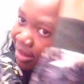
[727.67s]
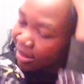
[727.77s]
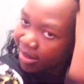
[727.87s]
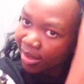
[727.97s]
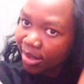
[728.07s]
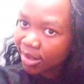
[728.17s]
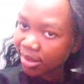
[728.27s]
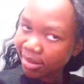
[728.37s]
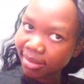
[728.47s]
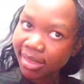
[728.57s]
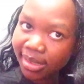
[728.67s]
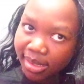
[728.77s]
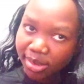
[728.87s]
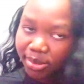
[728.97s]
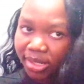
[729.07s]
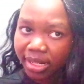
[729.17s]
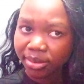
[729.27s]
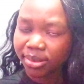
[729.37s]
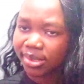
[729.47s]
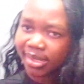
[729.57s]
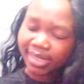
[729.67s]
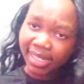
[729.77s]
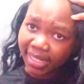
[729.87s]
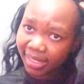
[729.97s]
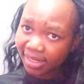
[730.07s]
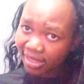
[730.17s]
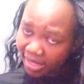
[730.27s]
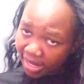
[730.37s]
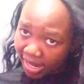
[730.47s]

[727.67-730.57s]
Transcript: so this is what I was saying.